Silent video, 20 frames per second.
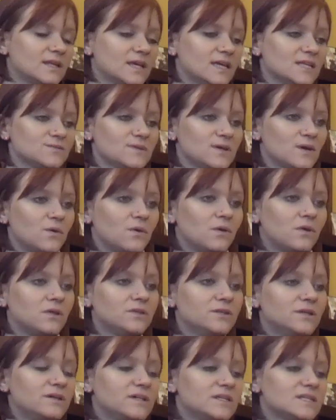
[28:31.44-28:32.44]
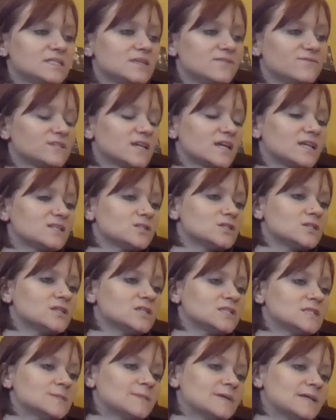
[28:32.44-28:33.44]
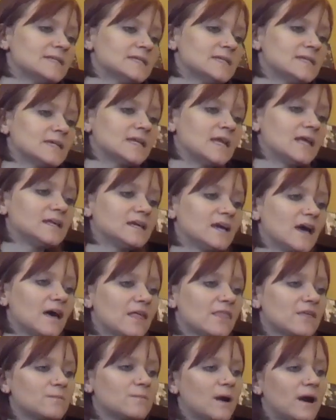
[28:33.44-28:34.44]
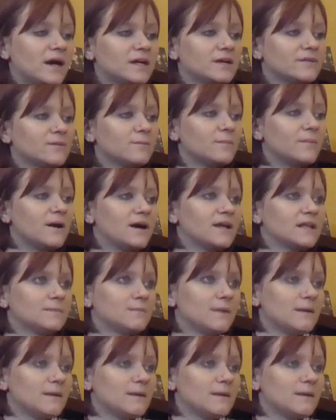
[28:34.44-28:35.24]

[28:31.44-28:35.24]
And as you hold, notice if tension is building in any other part of the body.